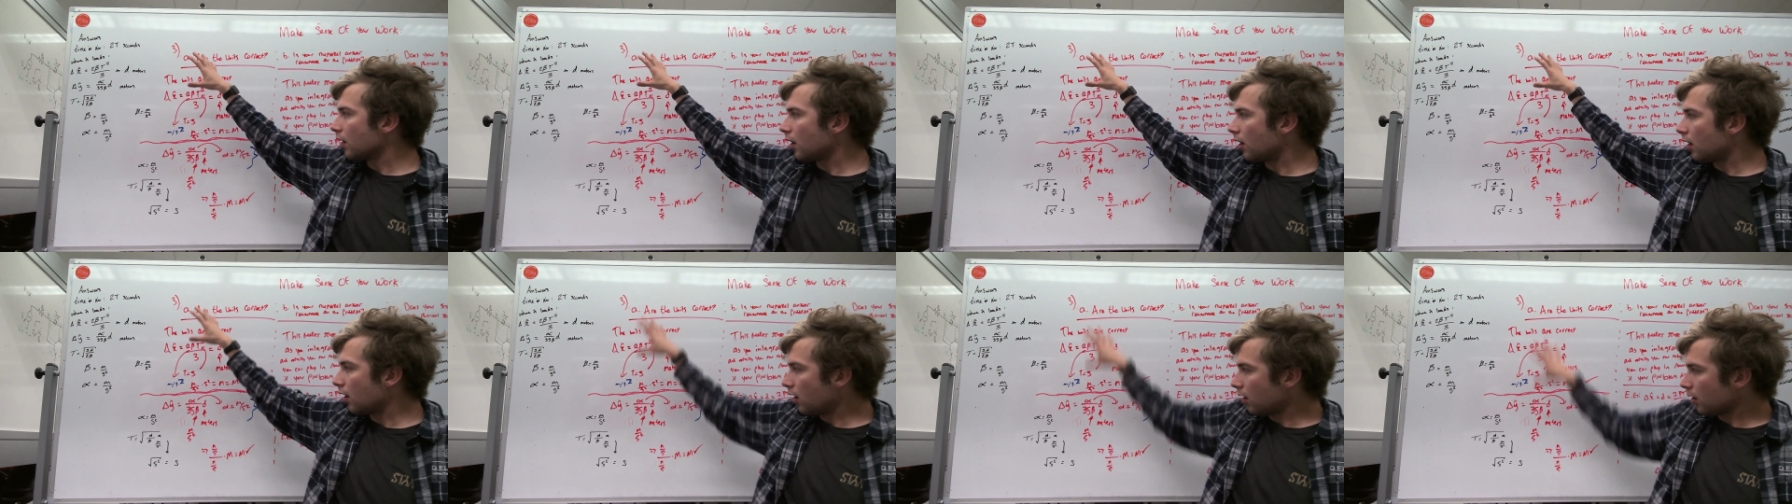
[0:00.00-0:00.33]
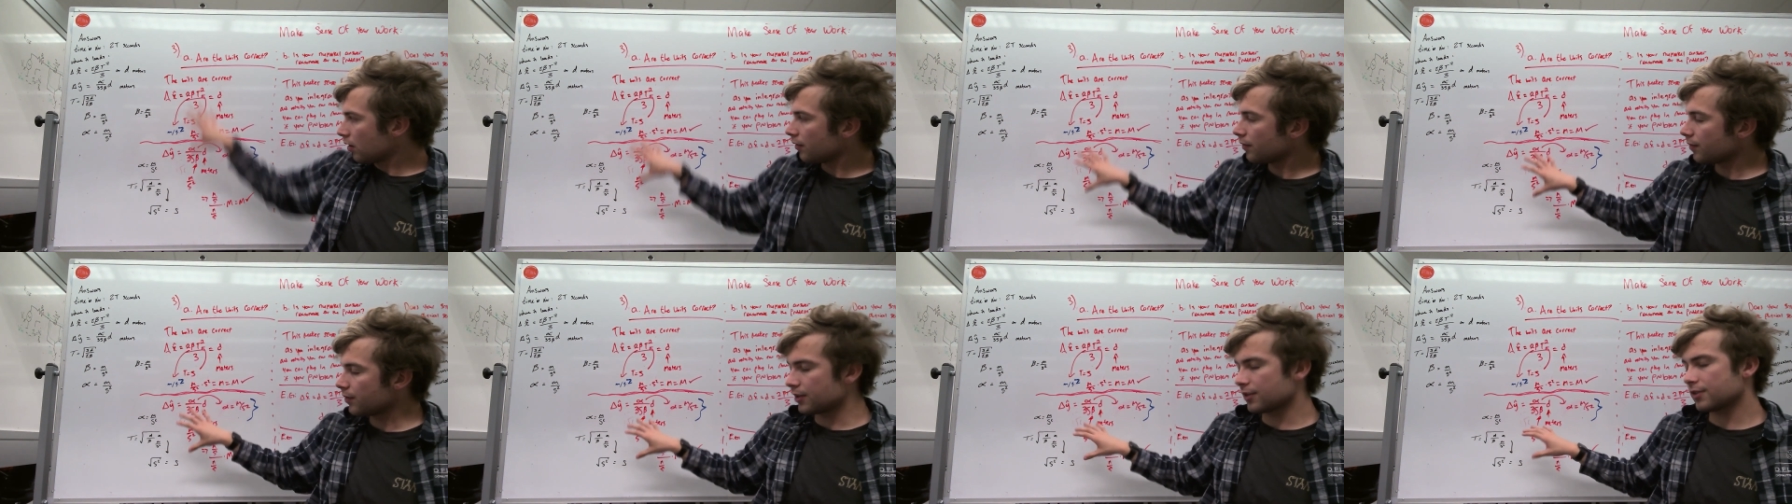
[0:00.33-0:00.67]

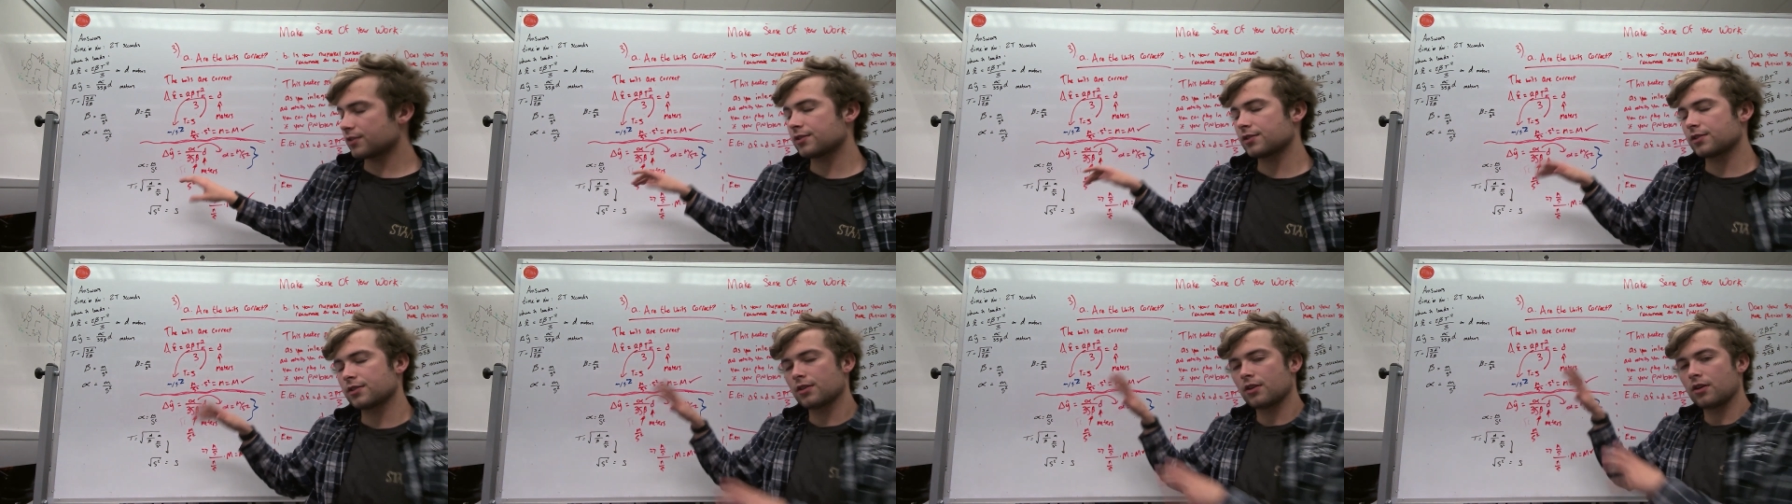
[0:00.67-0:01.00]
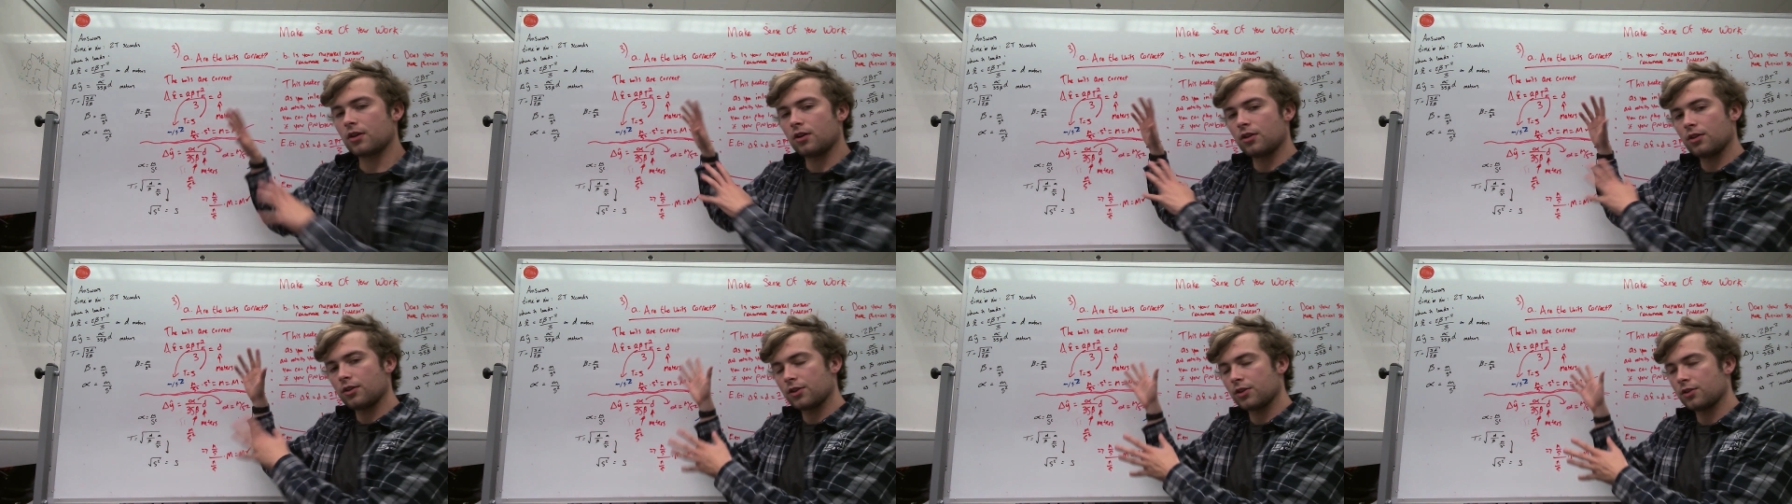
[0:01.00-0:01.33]
all
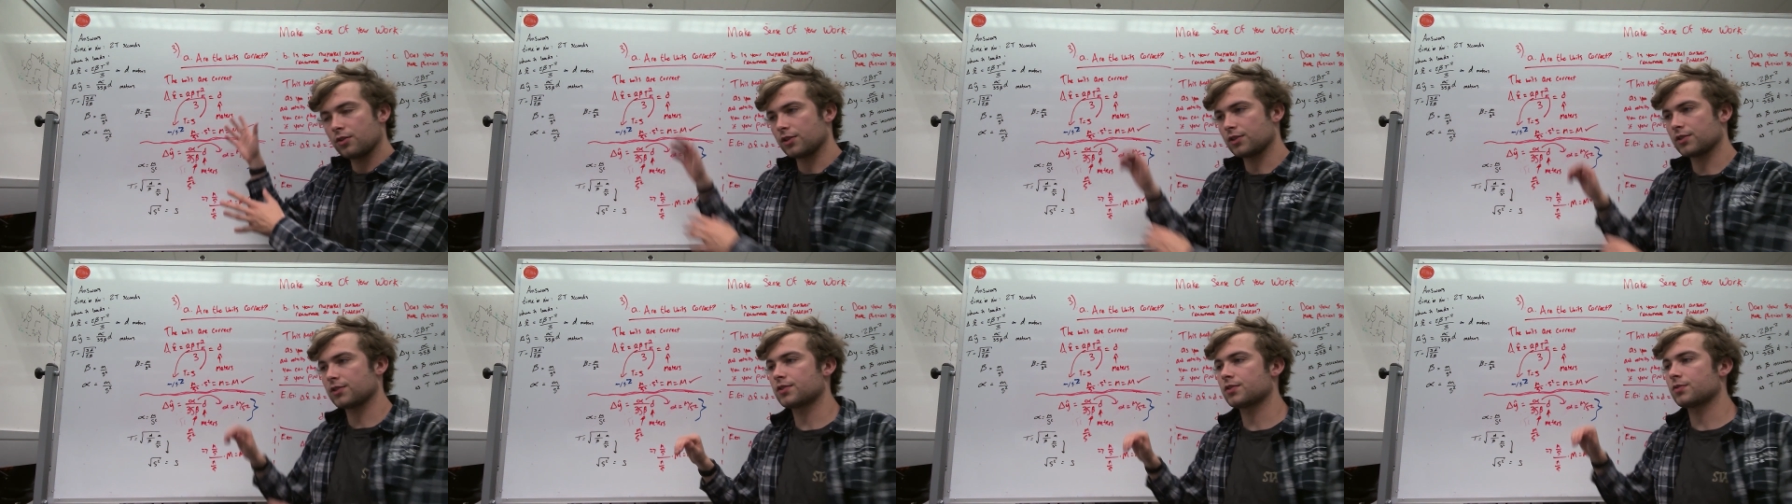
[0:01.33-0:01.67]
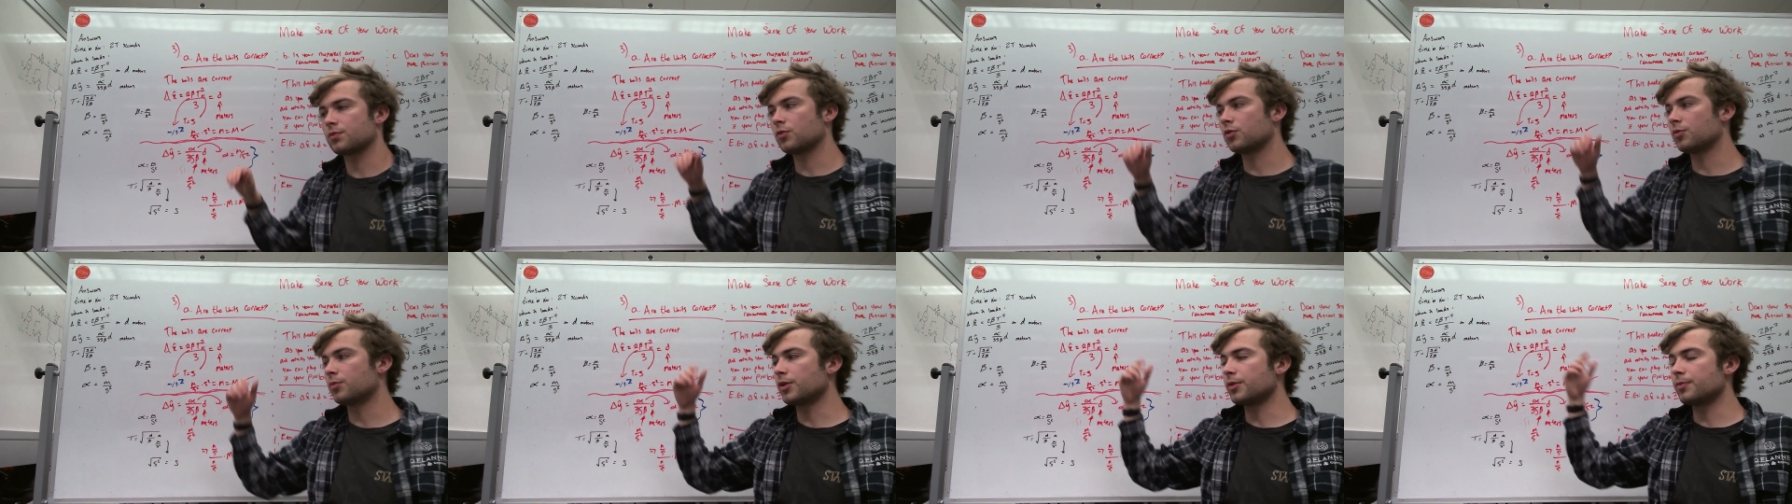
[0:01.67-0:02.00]
the units
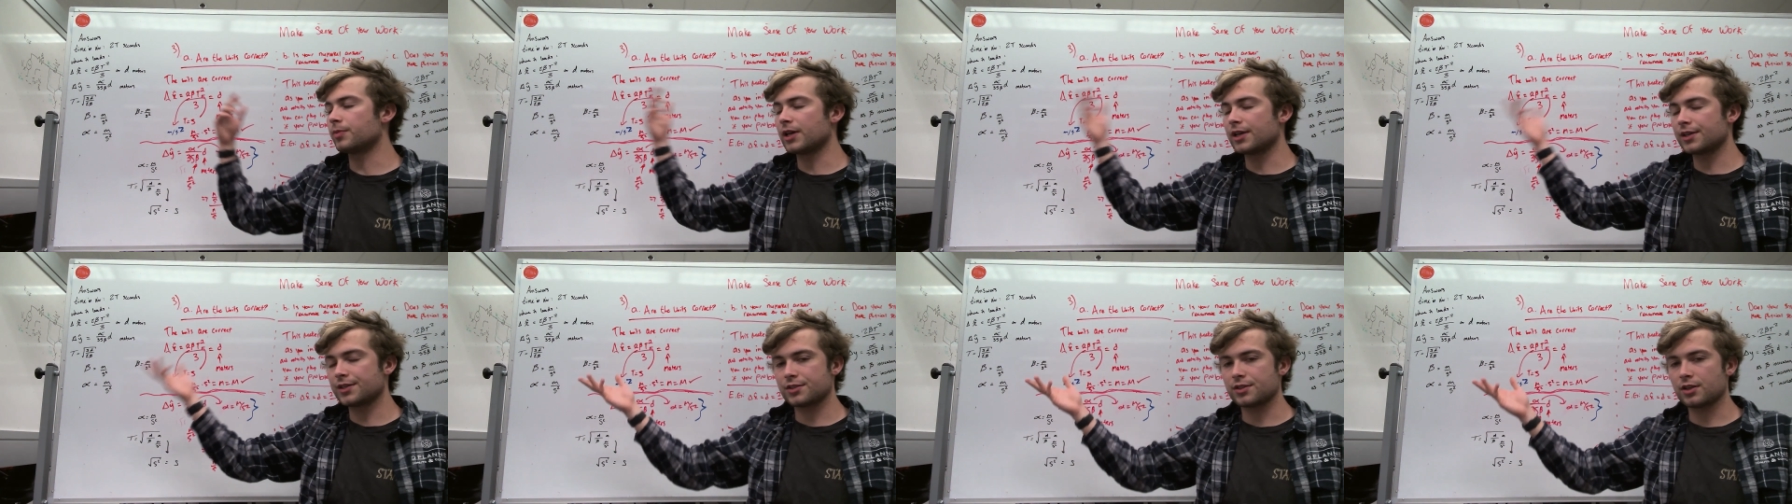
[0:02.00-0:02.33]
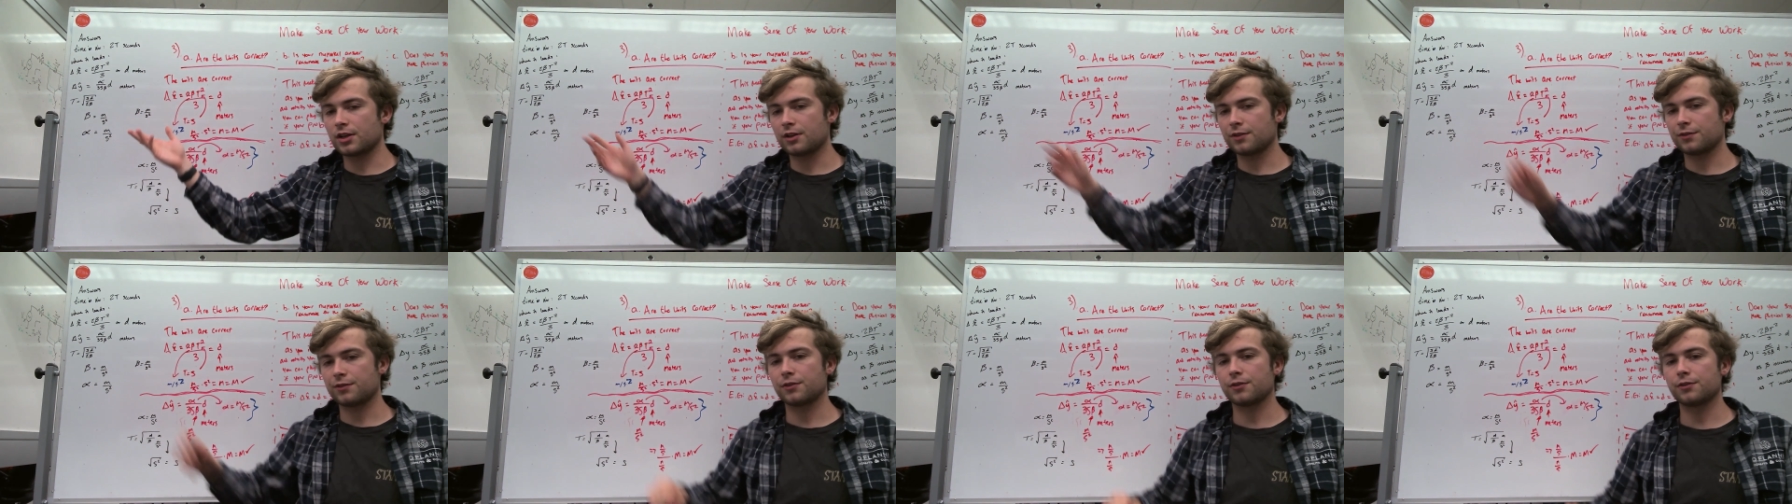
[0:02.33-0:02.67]
will be based
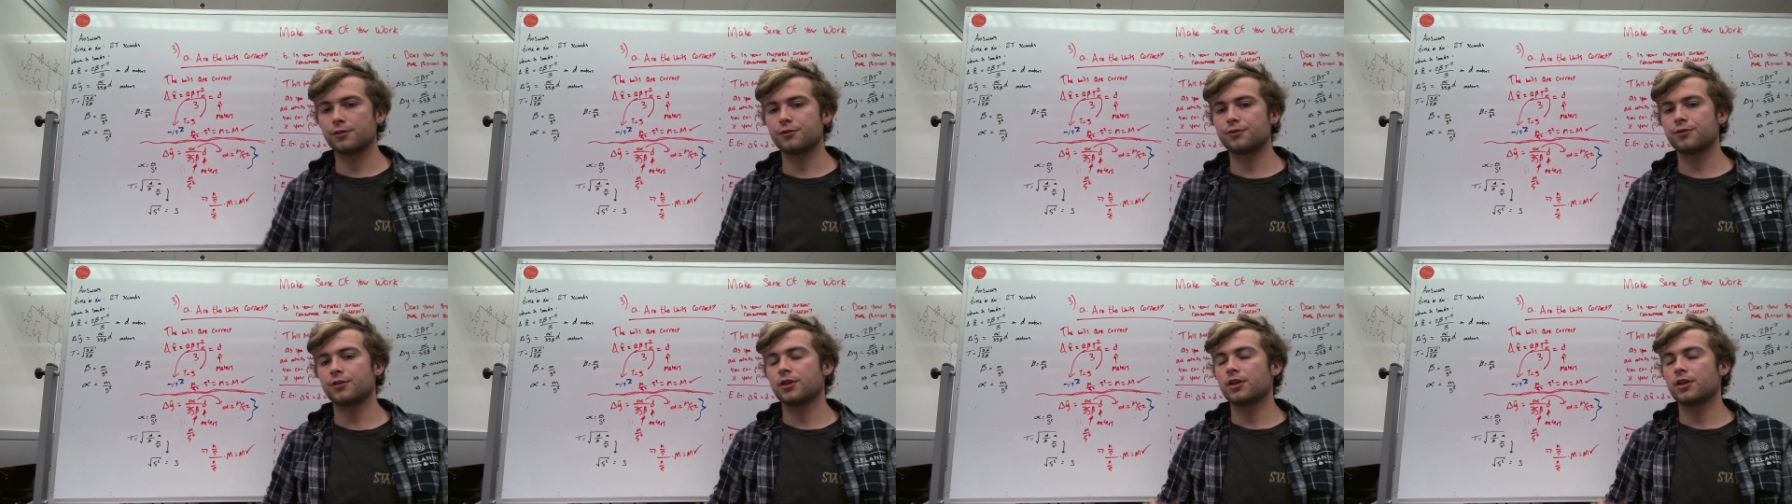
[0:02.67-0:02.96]
off of